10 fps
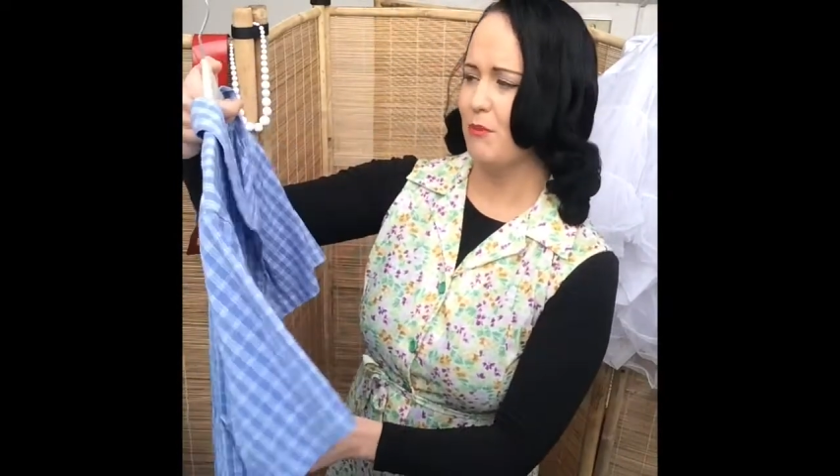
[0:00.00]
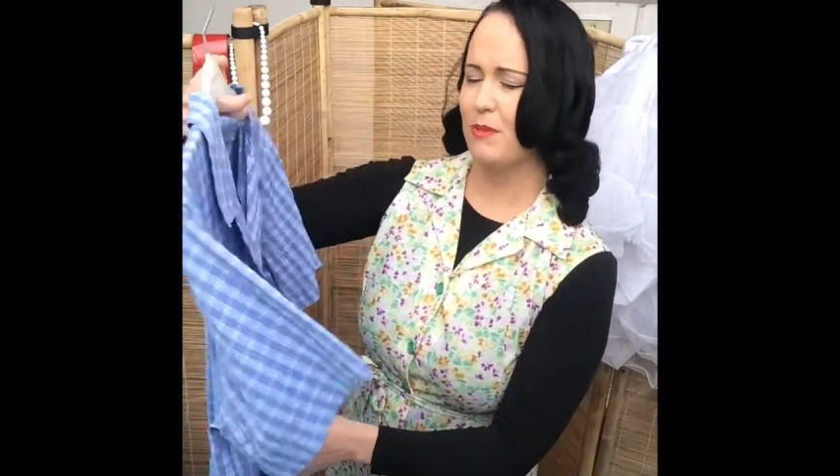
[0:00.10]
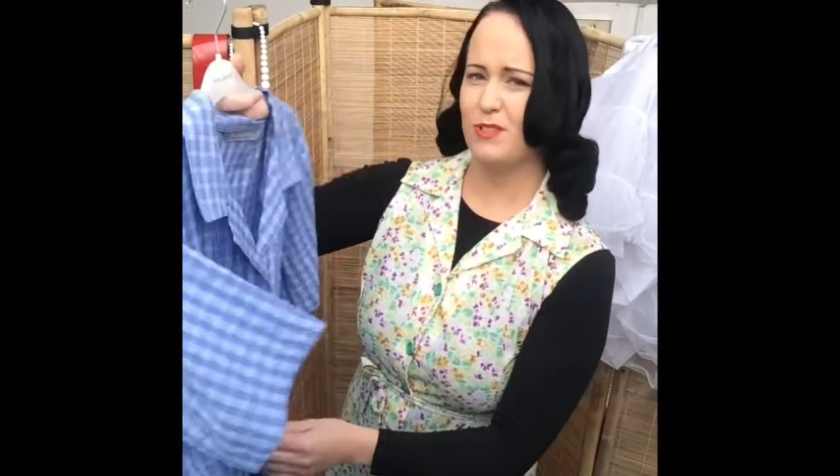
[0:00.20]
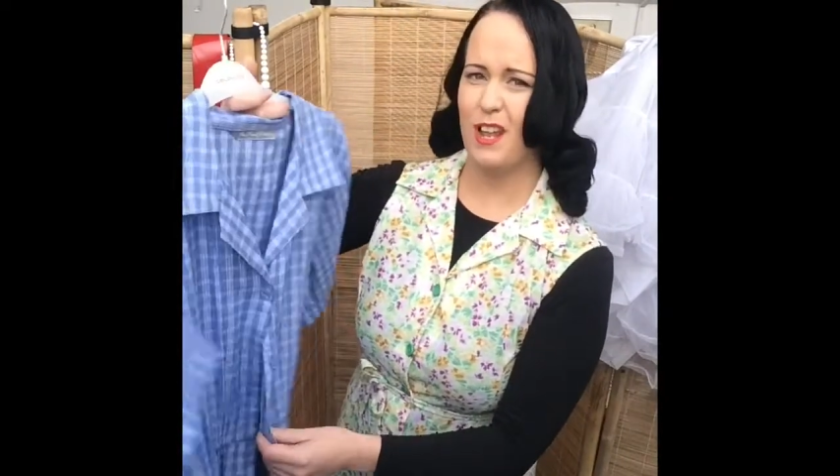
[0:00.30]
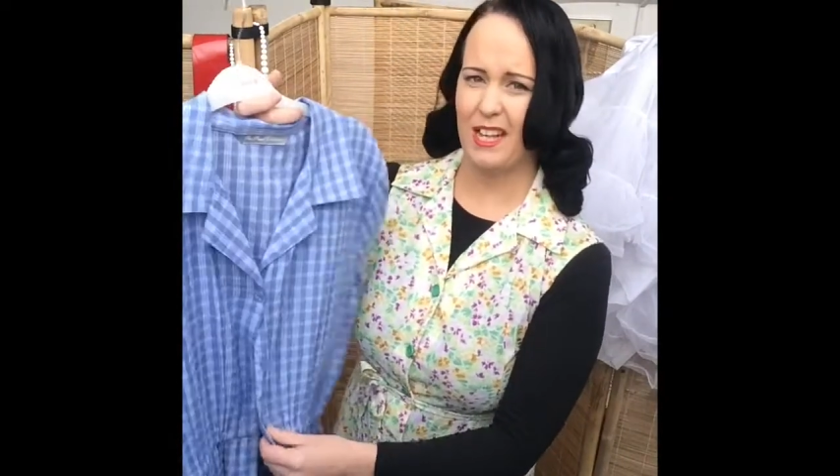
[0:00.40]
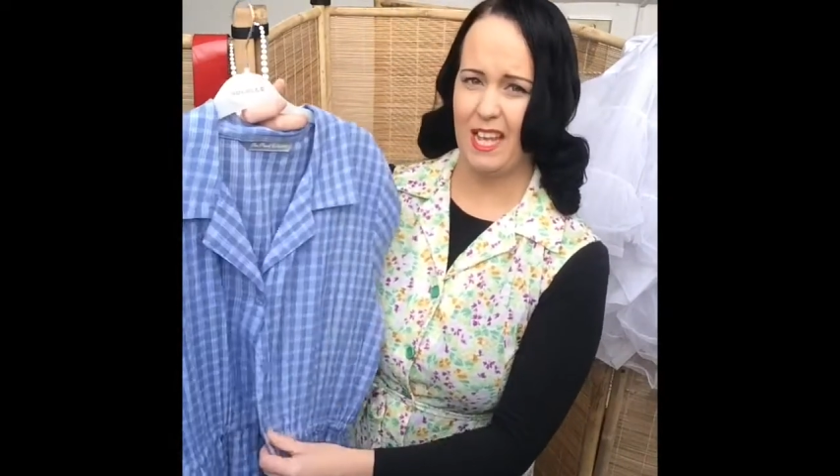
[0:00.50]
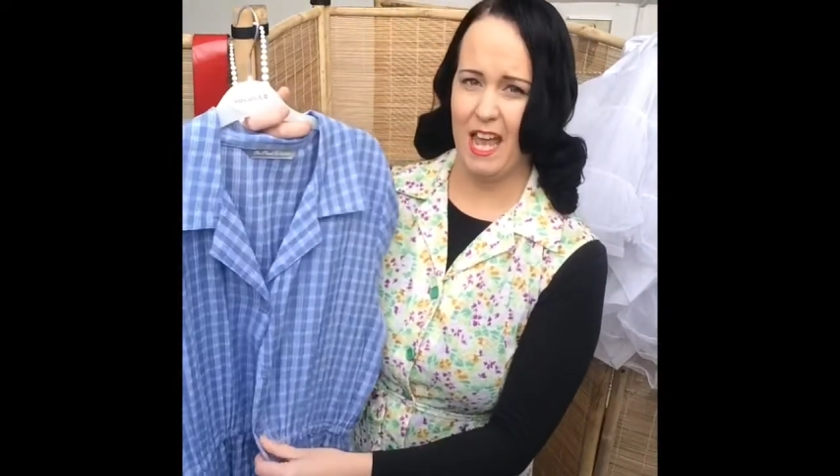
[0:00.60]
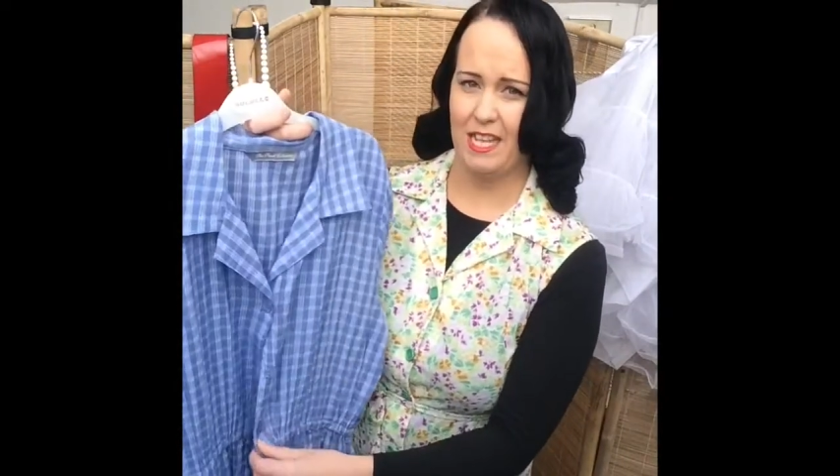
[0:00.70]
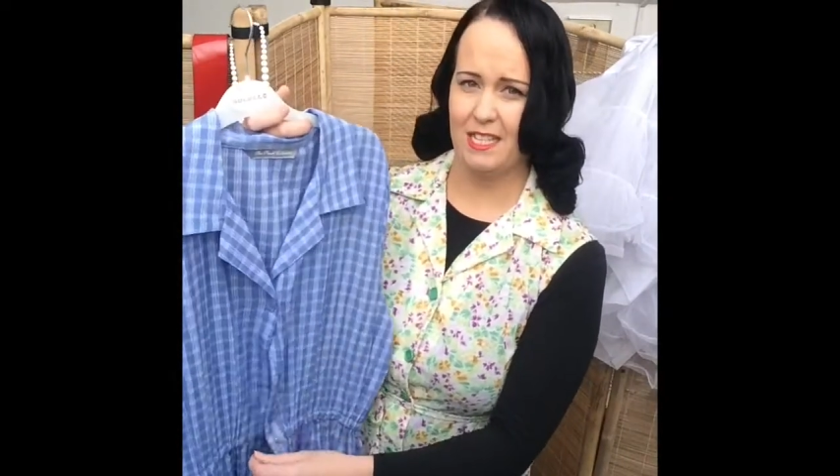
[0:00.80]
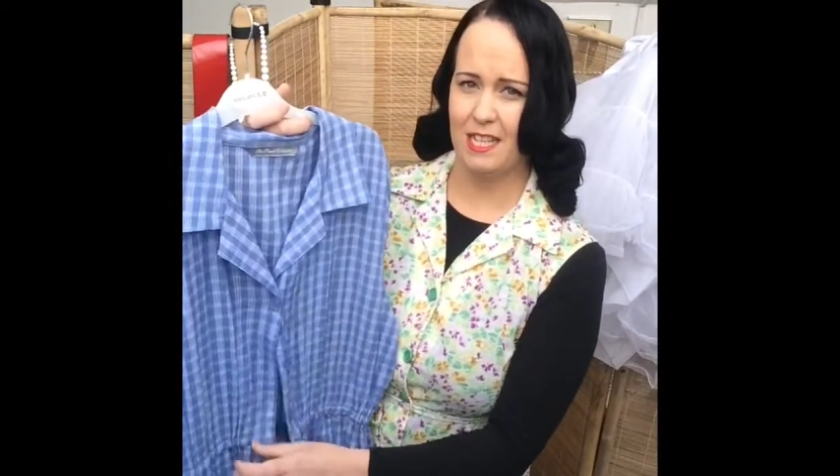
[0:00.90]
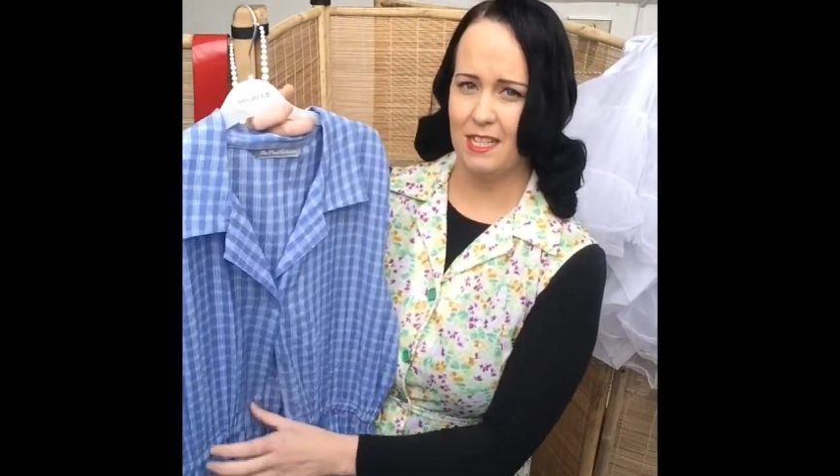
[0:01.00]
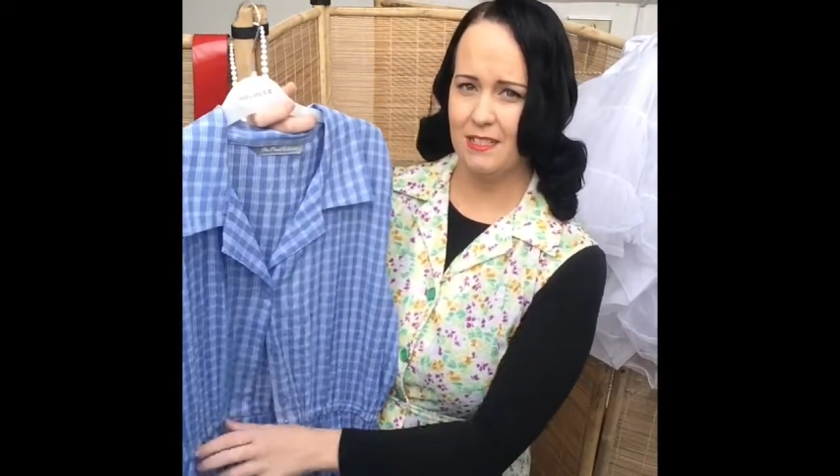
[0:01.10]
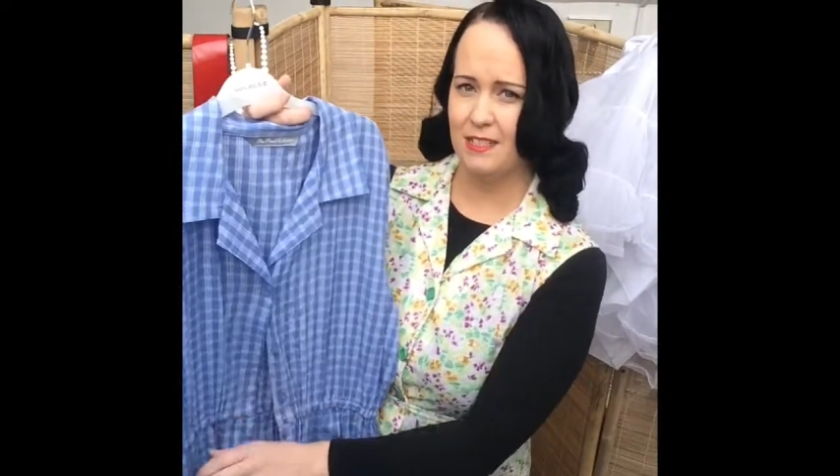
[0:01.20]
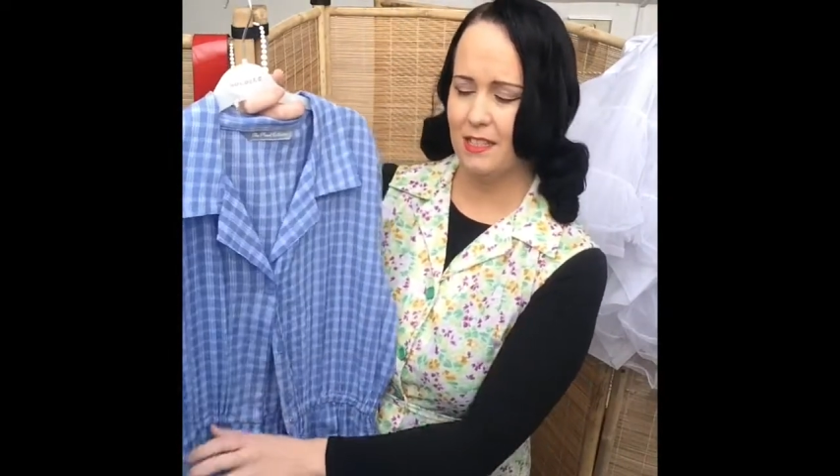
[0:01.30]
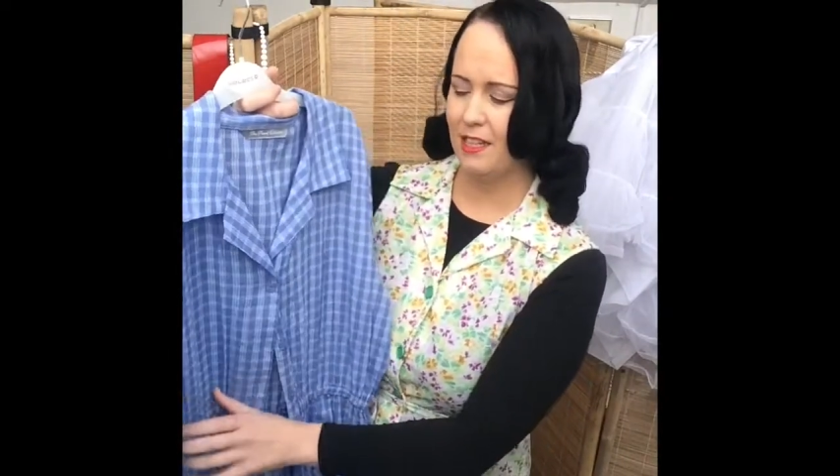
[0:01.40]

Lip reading: most likely 80s.